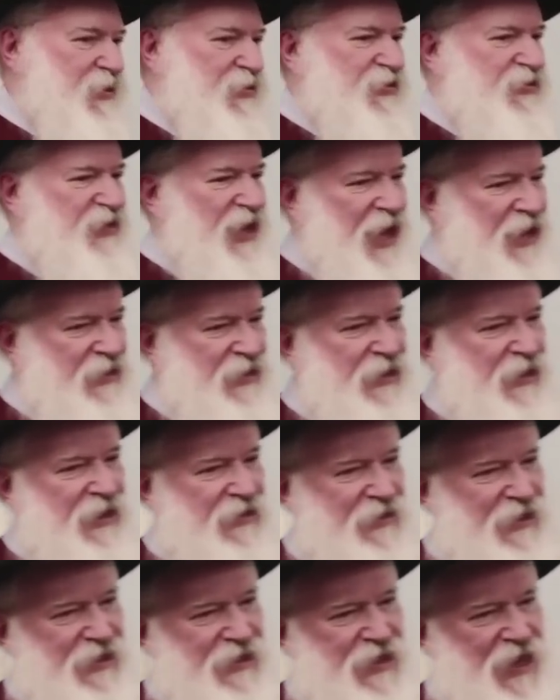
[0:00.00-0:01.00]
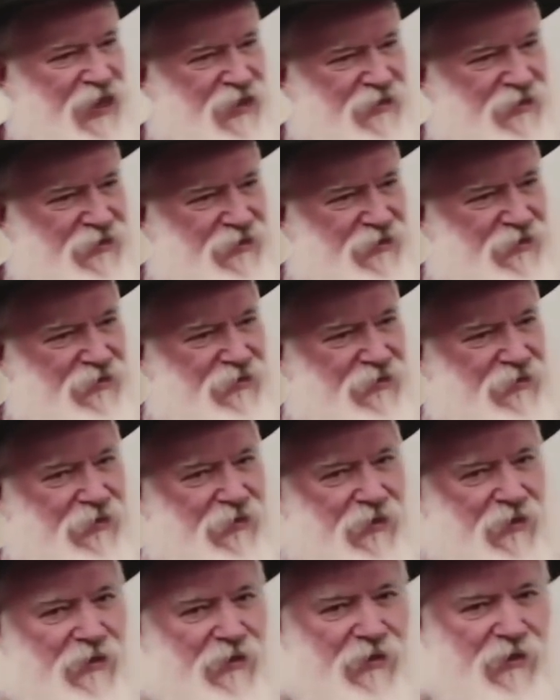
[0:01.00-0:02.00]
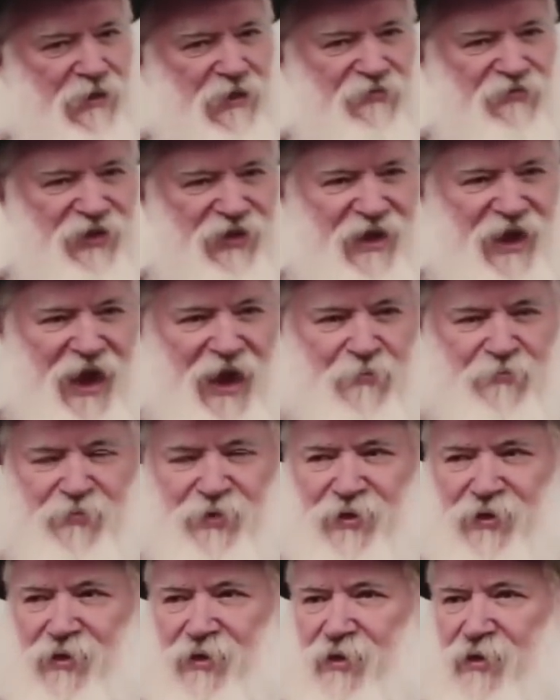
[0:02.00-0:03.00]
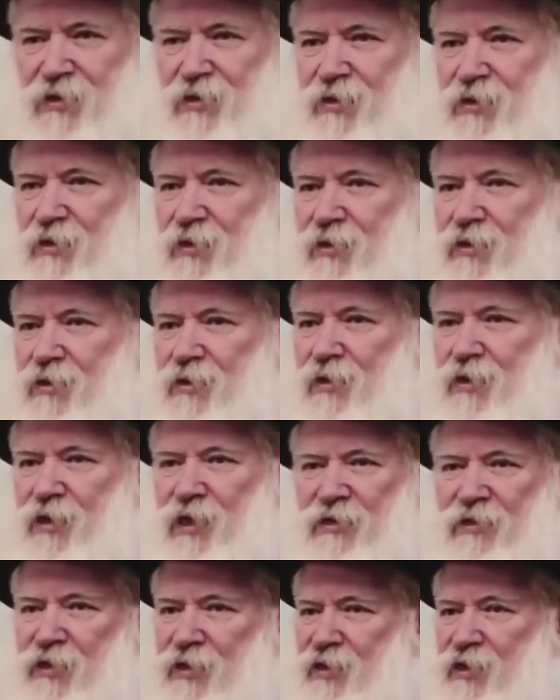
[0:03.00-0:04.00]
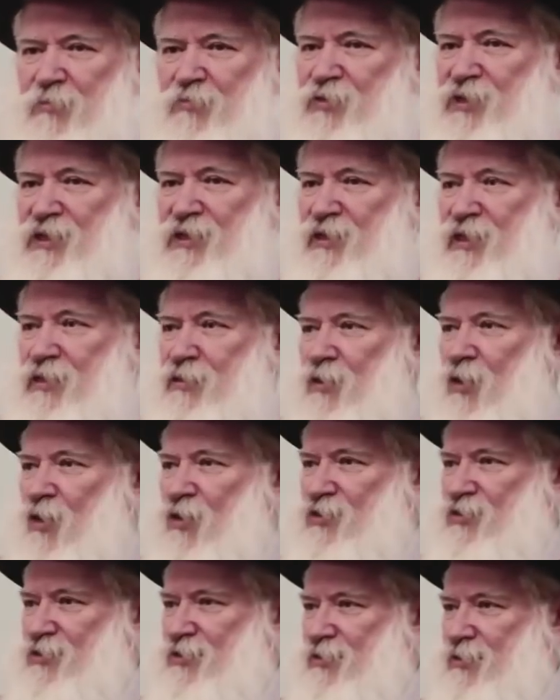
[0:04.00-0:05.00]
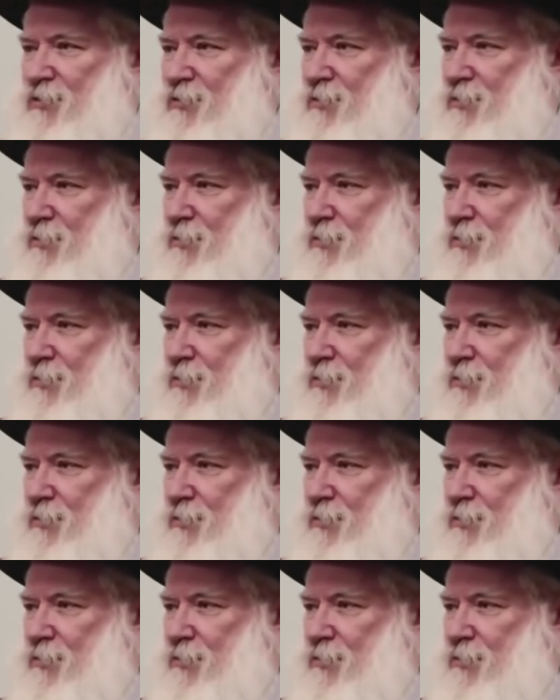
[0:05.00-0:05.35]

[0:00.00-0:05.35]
They're standing at the gates of the camp and they're completely lost.